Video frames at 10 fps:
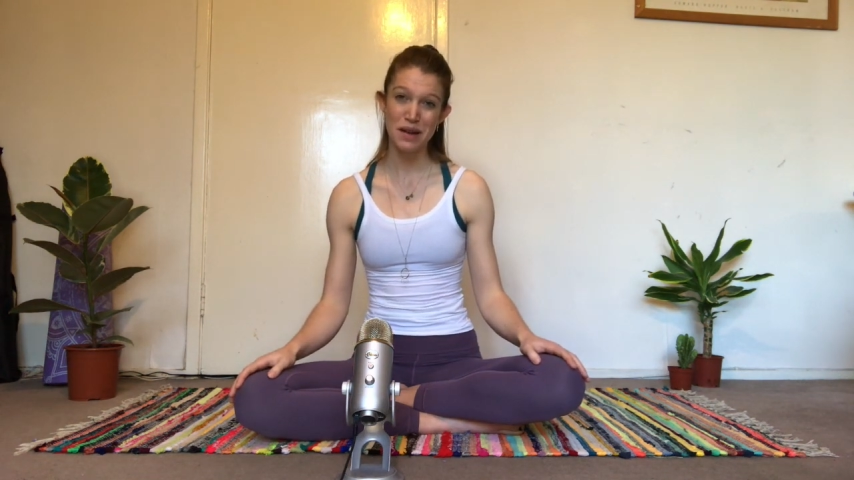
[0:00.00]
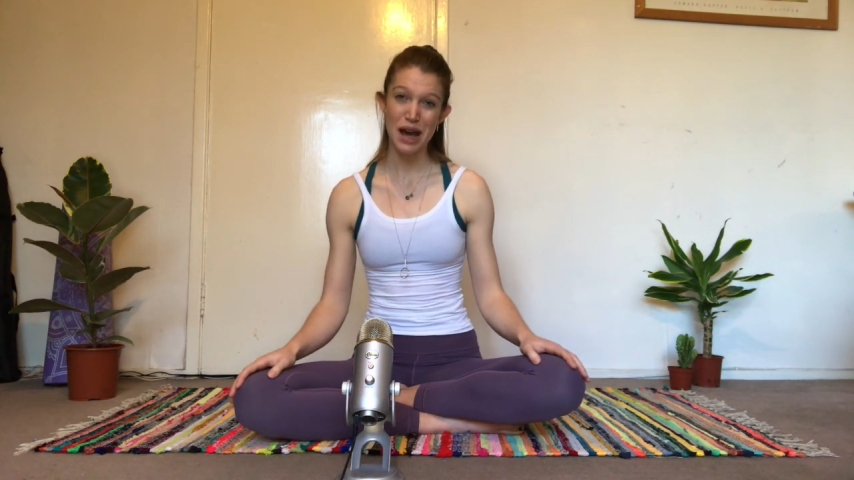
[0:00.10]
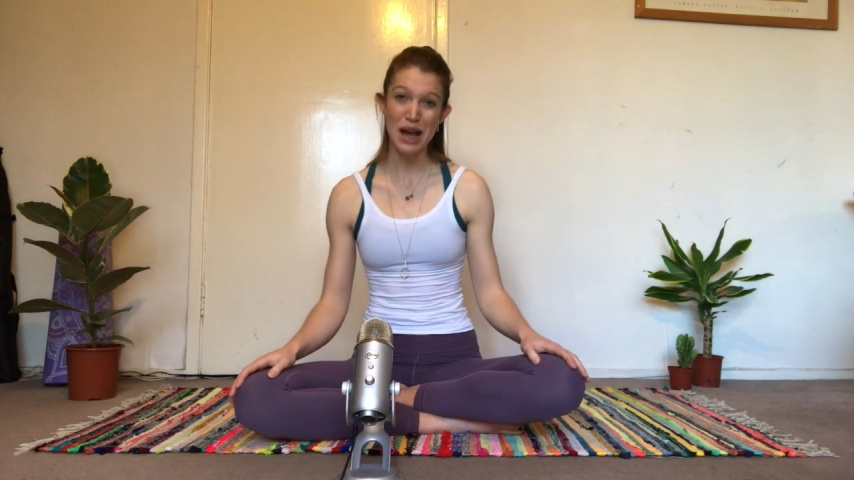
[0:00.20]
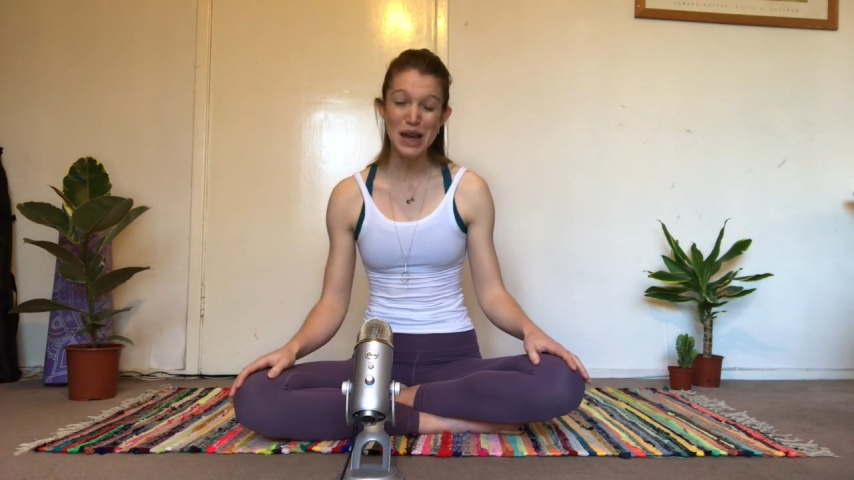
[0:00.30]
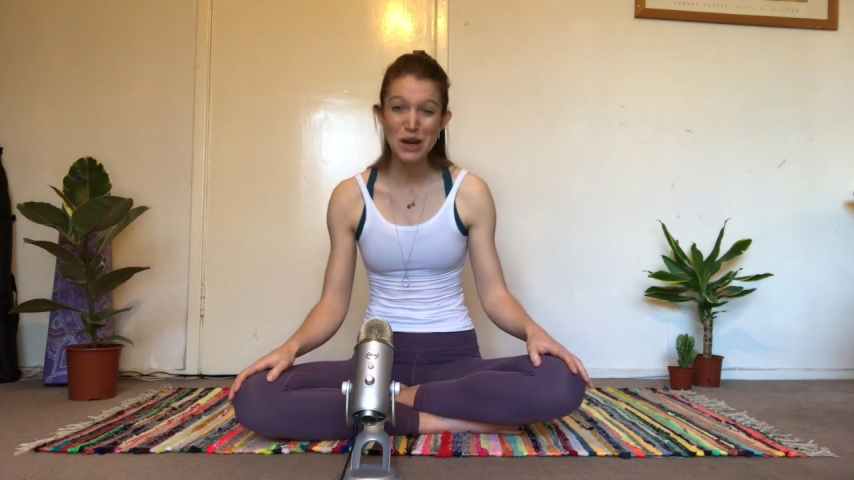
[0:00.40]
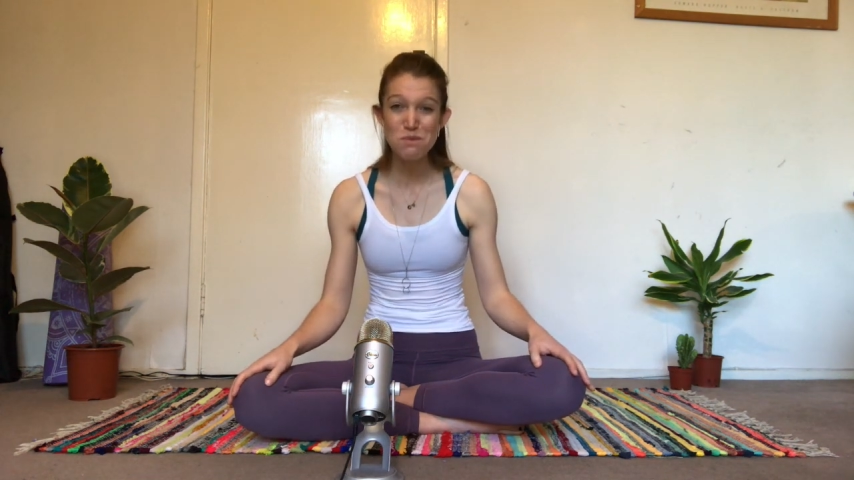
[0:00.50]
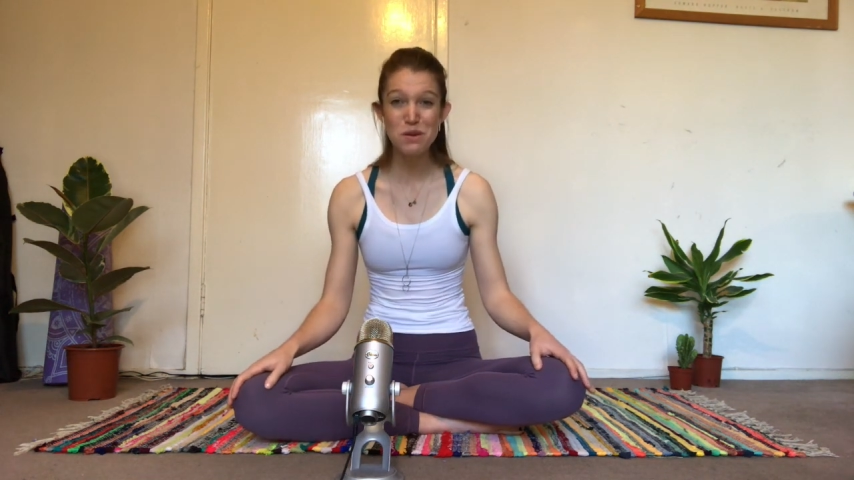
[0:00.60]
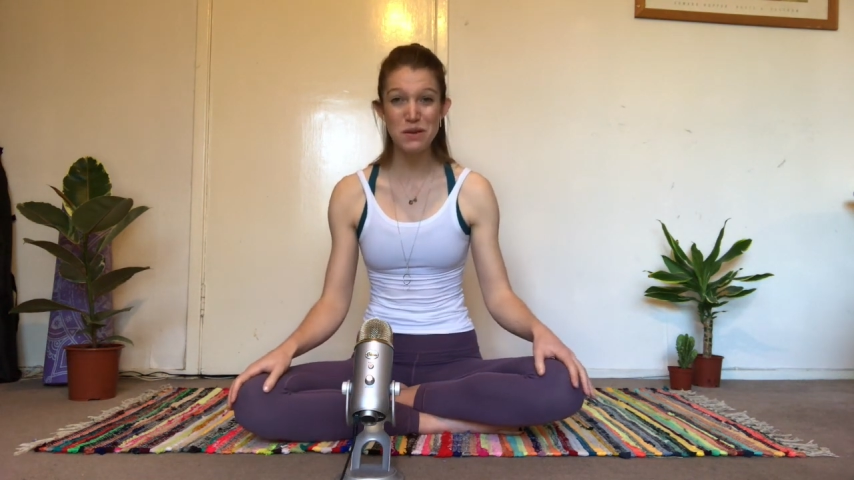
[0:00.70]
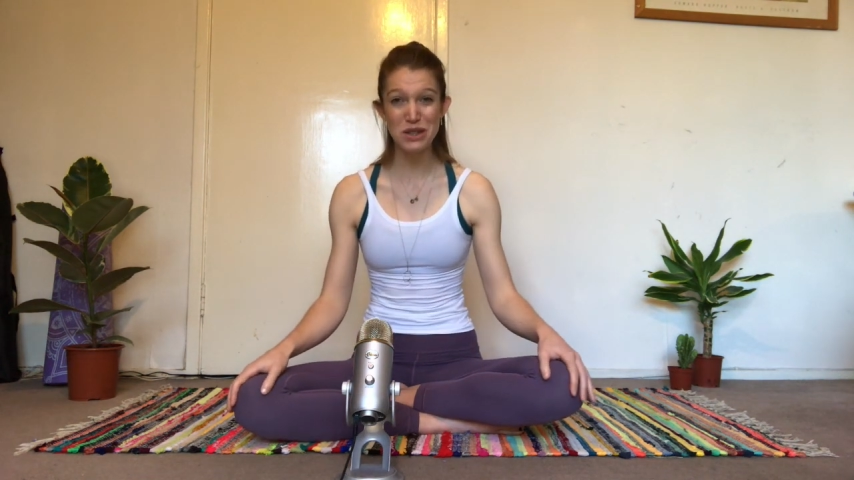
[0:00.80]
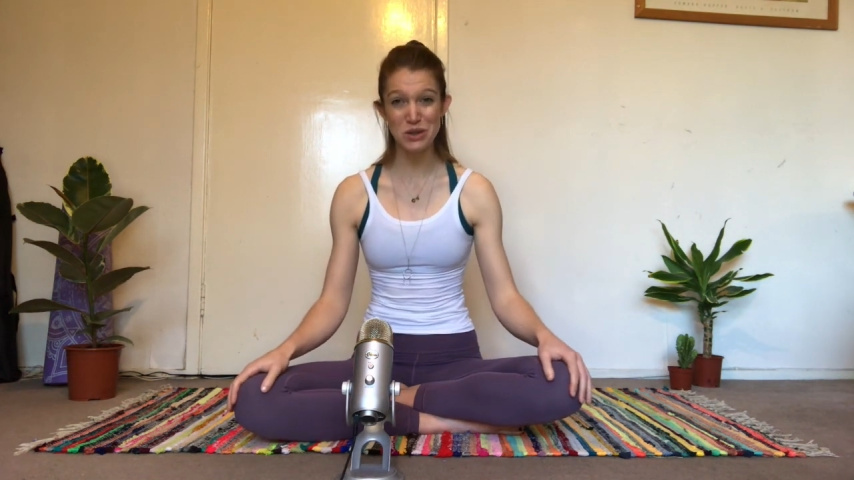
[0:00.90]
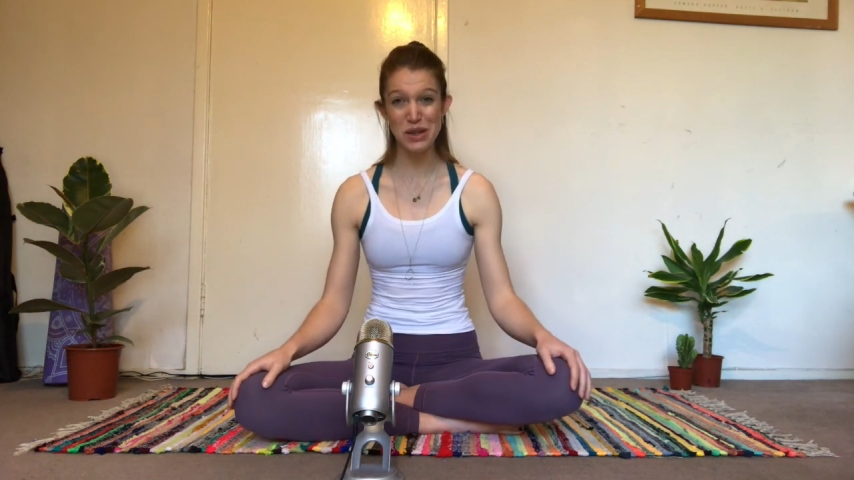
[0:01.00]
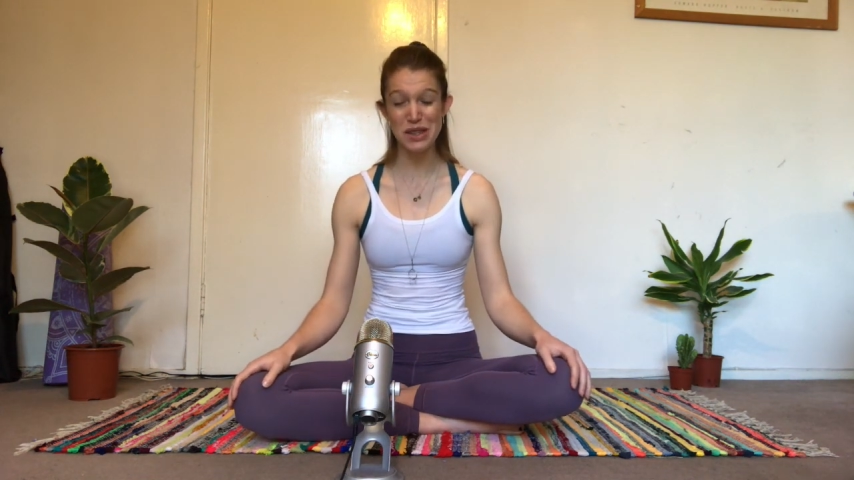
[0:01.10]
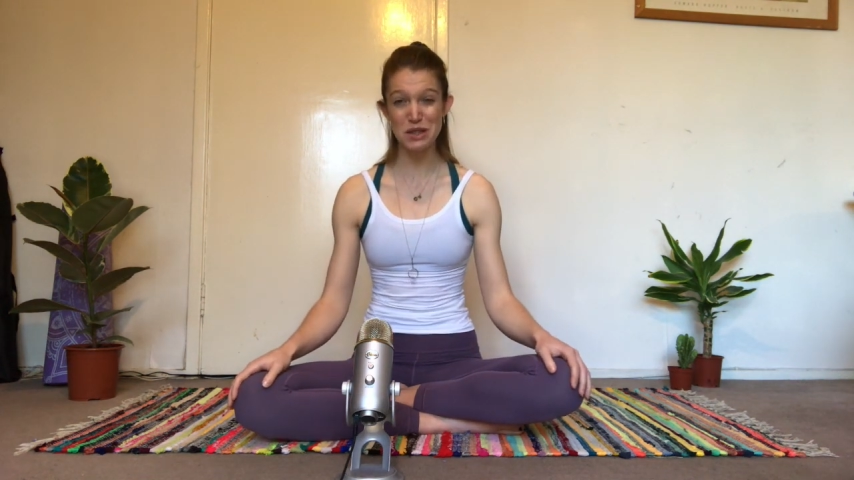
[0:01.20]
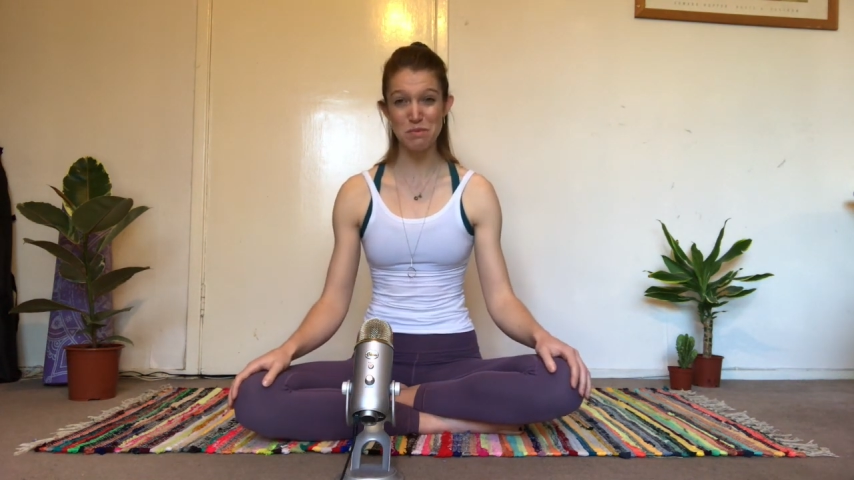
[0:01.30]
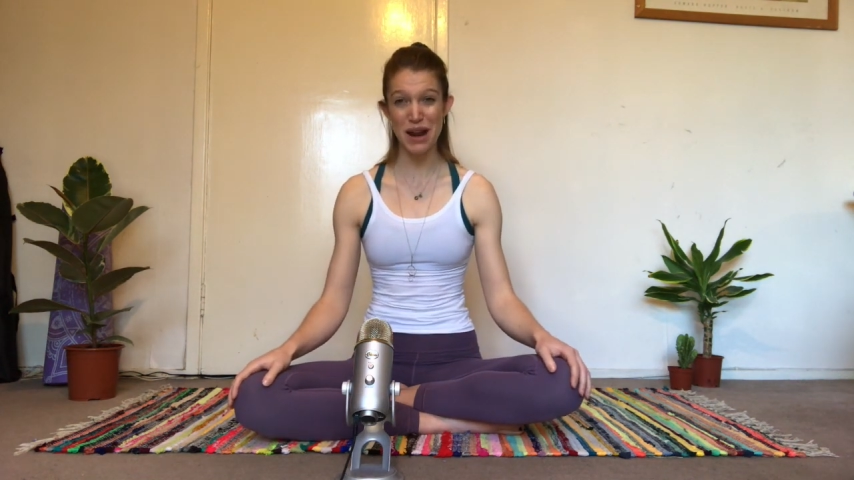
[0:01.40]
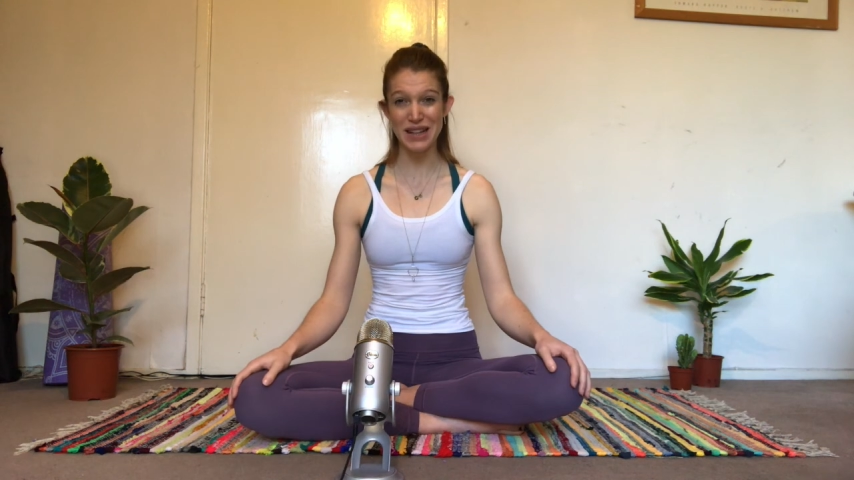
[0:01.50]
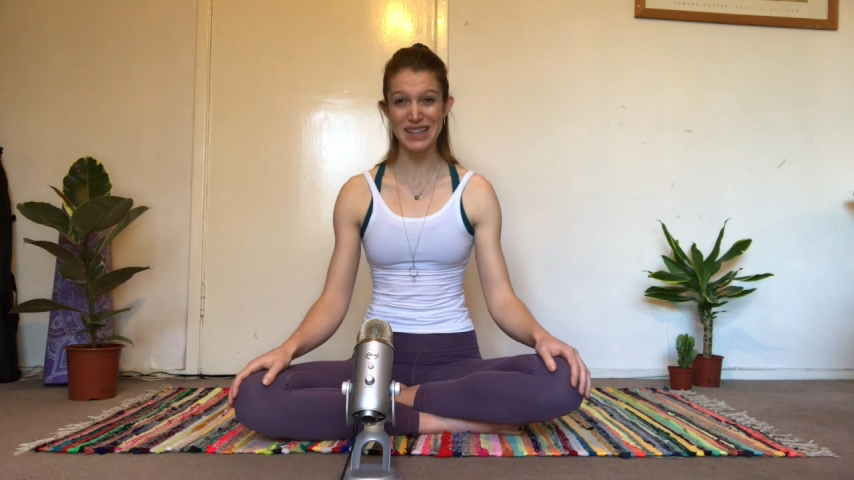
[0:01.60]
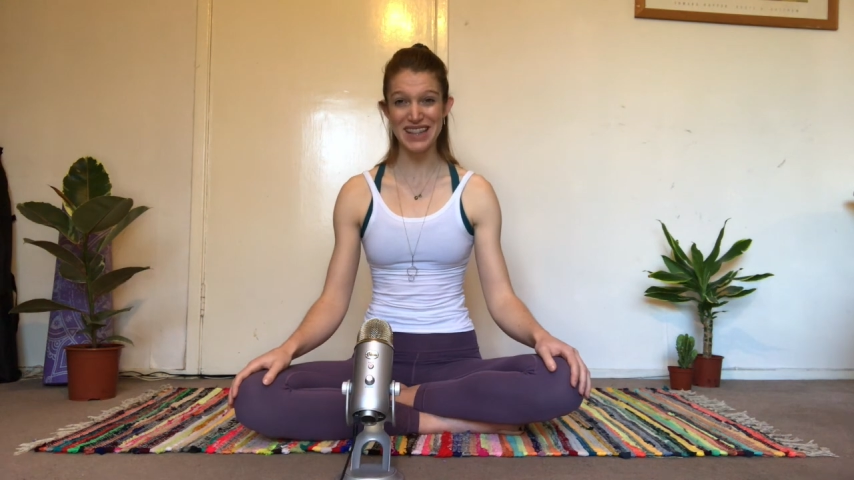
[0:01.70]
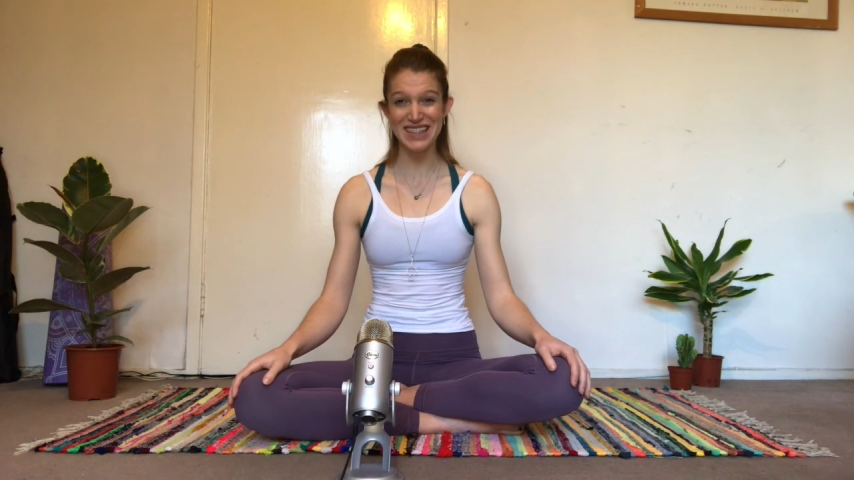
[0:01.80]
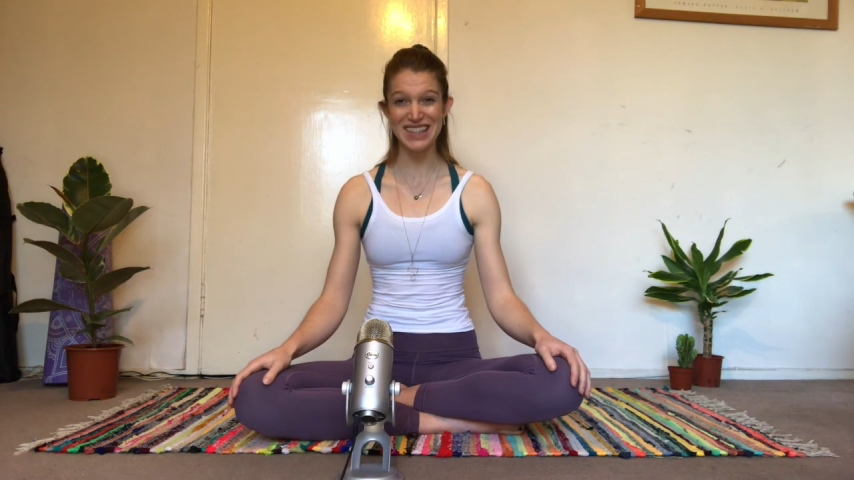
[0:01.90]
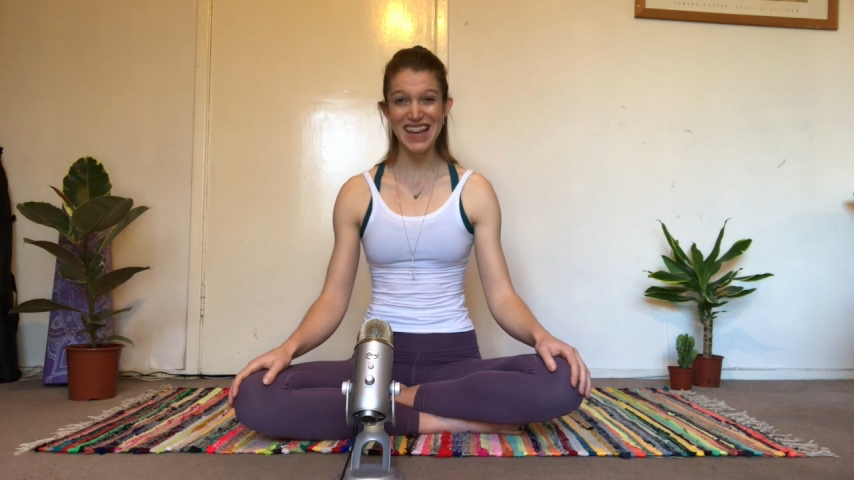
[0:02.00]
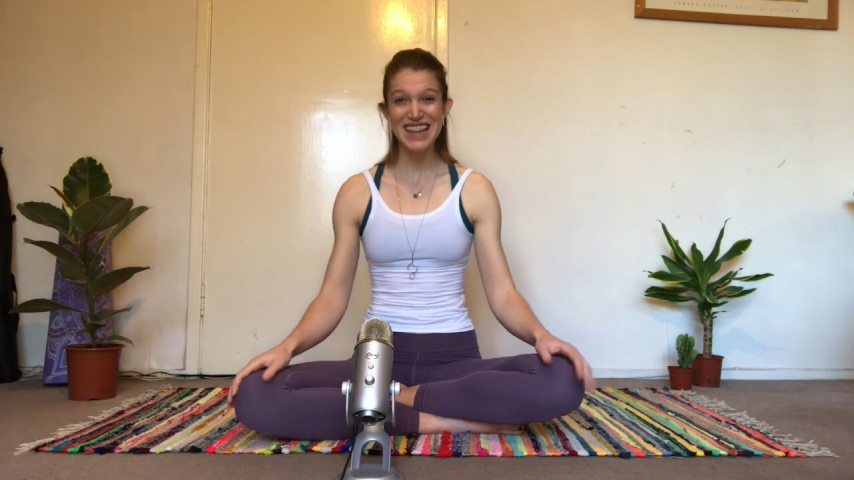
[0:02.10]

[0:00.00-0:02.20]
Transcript: I hope you enjoyed this practice.